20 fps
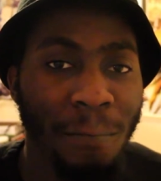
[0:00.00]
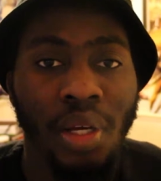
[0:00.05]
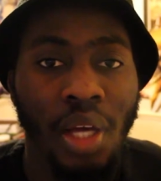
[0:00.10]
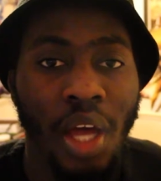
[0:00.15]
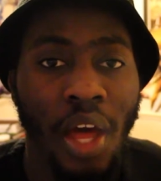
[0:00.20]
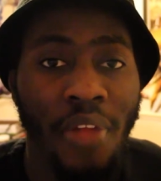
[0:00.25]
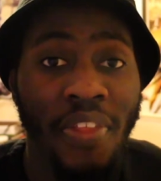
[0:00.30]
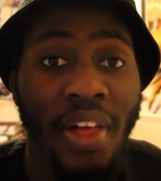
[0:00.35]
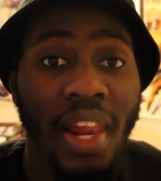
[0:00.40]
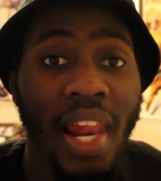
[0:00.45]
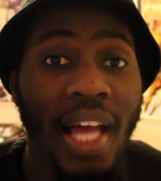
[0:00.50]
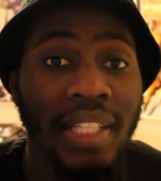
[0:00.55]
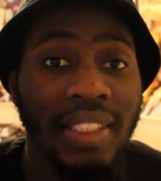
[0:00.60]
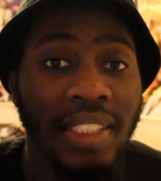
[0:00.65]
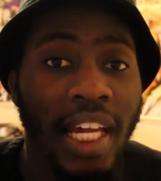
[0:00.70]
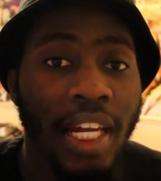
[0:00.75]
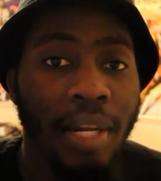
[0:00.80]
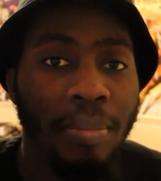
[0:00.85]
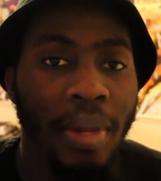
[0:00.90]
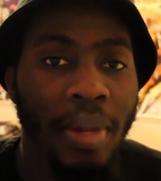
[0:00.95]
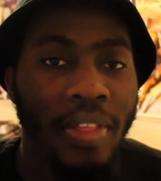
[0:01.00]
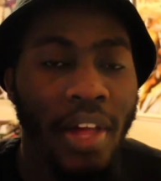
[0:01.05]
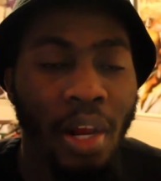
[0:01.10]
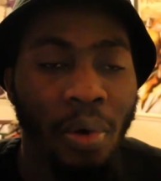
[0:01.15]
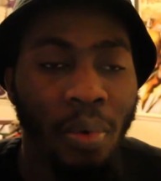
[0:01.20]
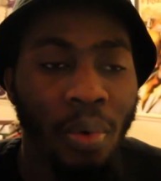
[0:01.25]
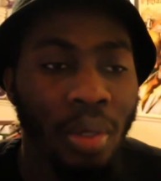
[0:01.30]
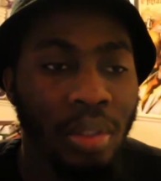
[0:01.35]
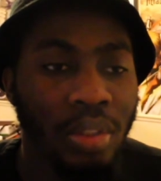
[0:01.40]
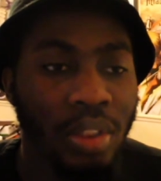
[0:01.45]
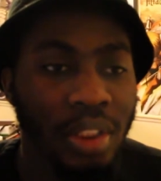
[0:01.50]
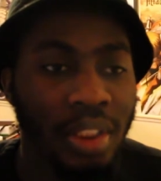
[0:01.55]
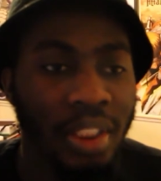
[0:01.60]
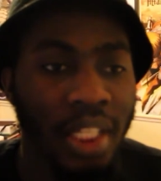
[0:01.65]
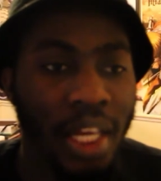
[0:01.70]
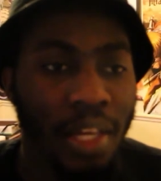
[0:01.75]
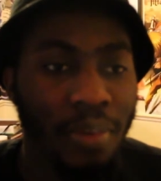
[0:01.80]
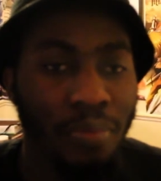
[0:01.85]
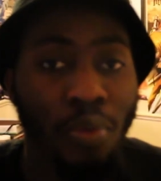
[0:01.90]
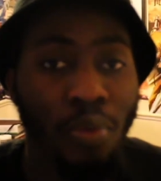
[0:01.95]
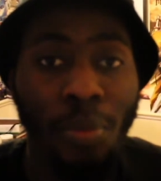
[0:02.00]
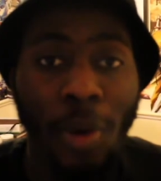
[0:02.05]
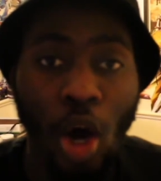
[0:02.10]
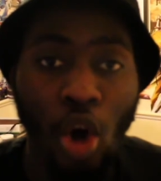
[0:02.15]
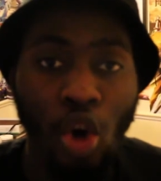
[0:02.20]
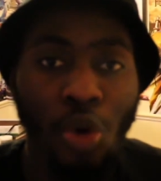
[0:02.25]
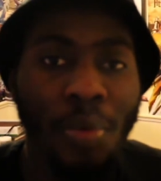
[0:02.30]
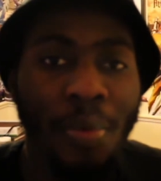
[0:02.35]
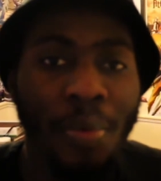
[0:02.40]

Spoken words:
And the last anime that I want to say for my honorable